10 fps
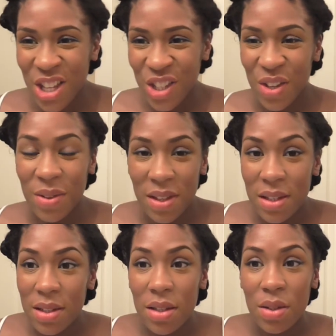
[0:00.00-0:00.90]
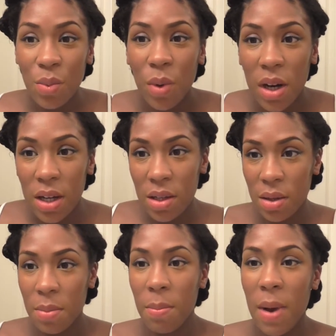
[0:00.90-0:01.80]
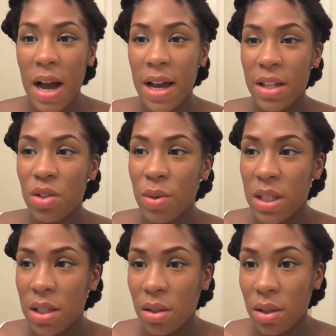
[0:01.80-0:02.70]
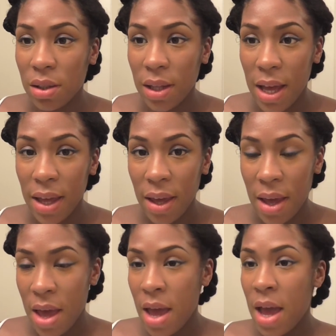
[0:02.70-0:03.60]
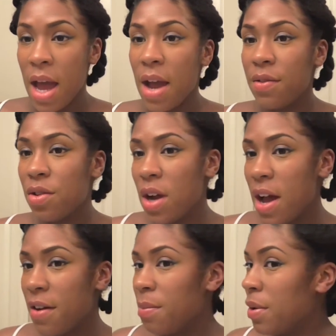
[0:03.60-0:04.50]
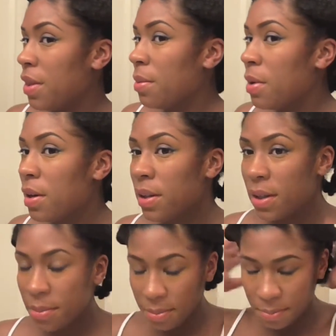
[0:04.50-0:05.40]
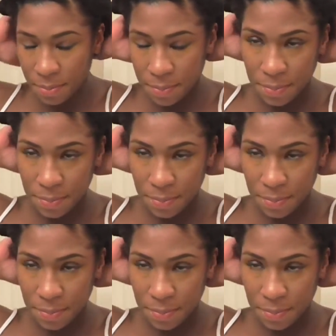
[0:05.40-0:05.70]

So this is what my twists look like after I've put them all in.